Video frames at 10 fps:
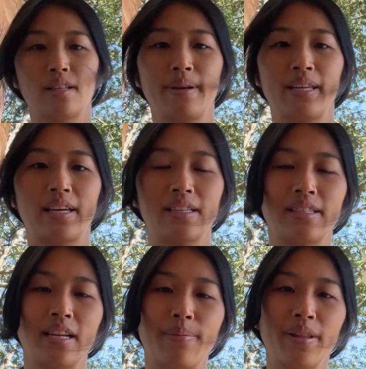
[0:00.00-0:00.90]
let me get that
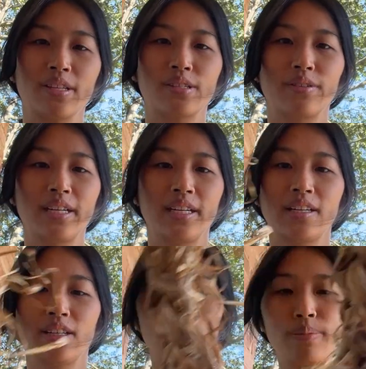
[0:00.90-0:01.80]
set up on the screen
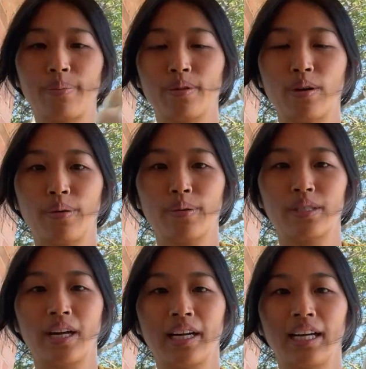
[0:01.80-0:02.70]
here so people know what we're
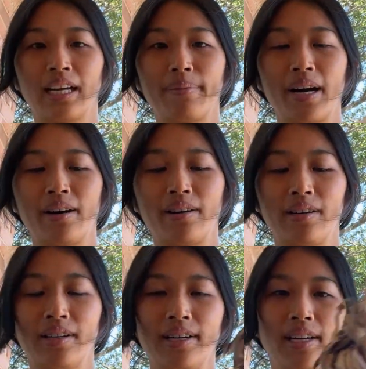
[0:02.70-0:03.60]
talking about.
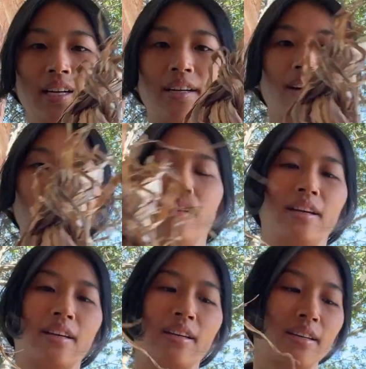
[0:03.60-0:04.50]

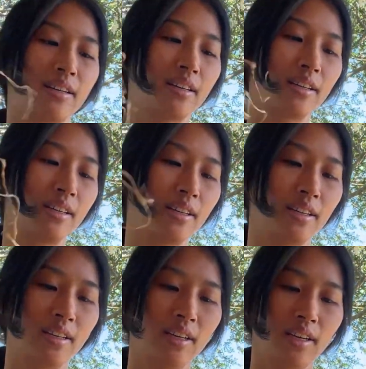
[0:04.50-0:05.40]
Garlic.
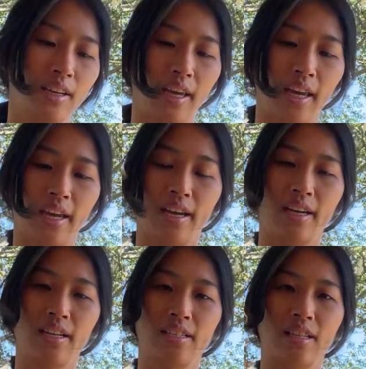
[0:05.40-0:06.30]

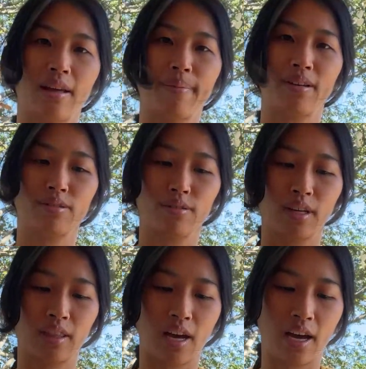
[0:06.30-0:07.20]
And let me also
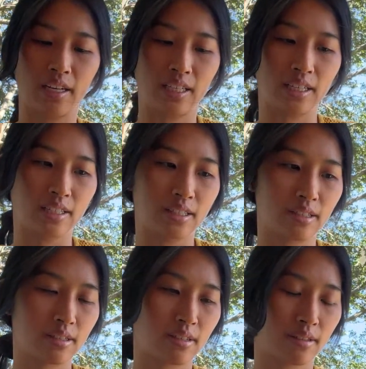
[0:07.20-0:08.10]
get the onions.